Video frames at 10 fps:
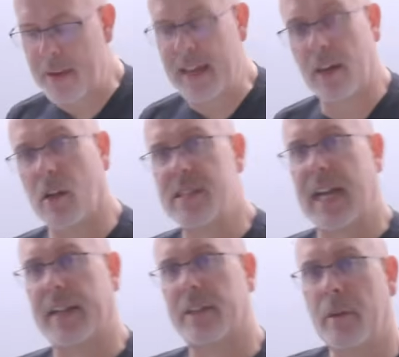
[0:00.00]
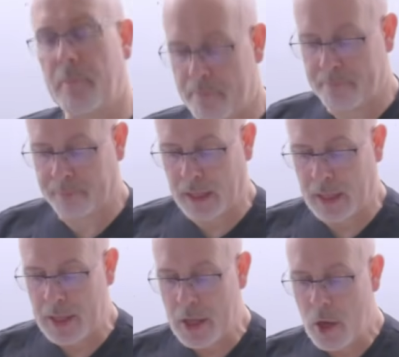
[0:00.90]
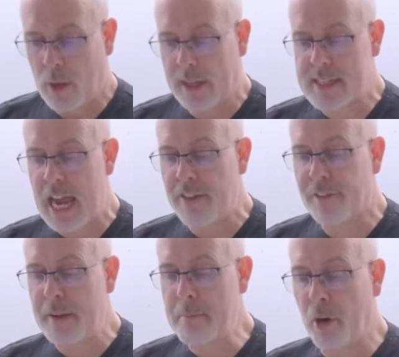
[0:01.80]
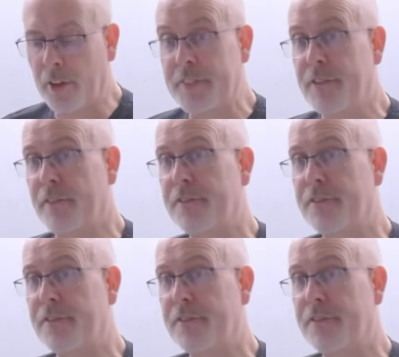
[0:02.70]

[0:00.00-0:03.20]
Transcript: make altogether? Well, it's every month for